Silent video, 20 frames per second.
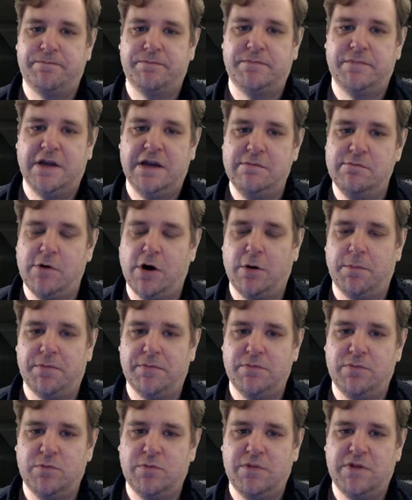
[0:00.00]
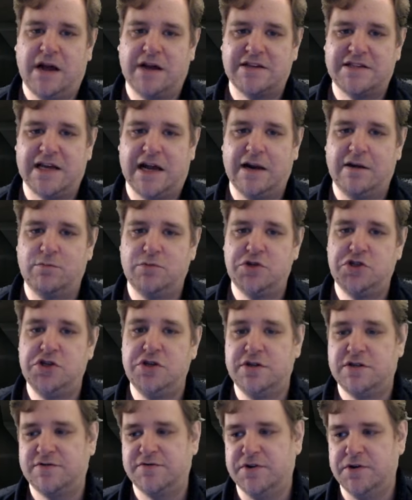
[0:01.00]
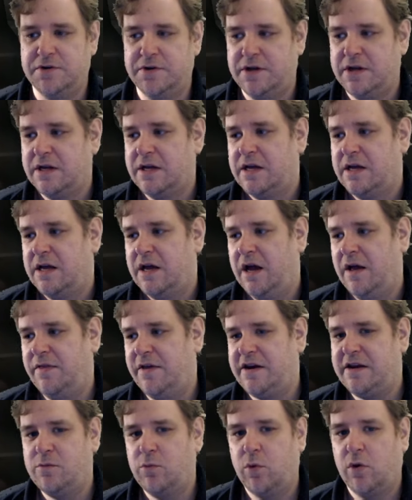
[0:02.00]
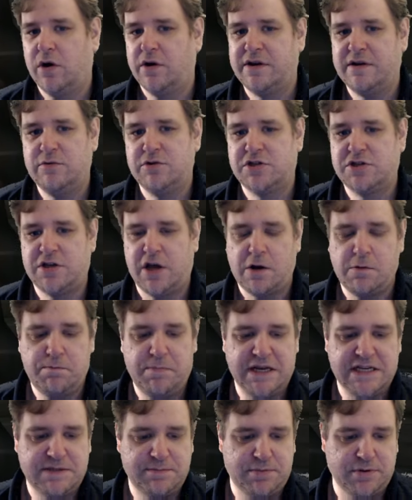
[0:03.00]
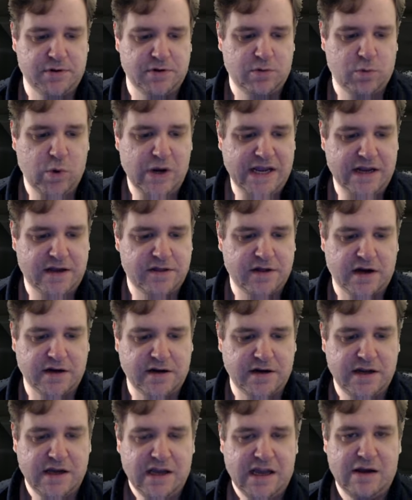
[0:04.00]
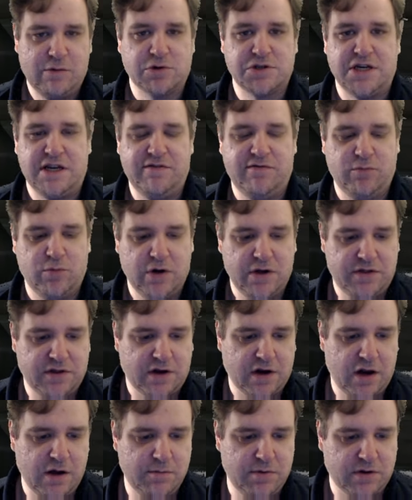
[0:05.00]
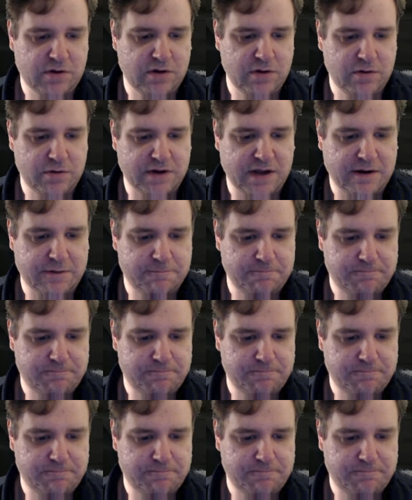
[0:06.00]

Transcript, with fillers: In mop, that talent was useful. And then in WoD, it was so piss poor weak that I didn't. It wasn't even worth the global cooldown.